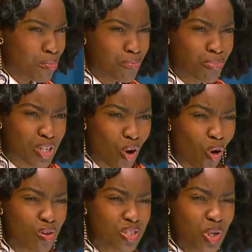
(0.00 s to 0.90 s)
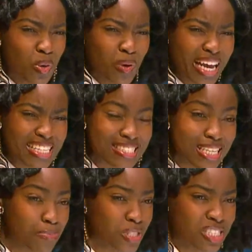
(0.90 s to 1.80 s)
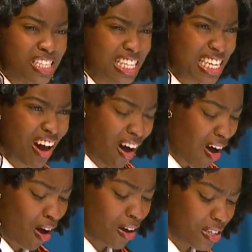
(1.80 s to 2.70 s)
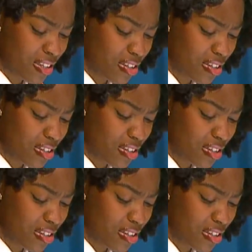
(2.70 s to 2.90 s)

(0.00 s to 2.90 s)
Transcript: but also exceptionally odd.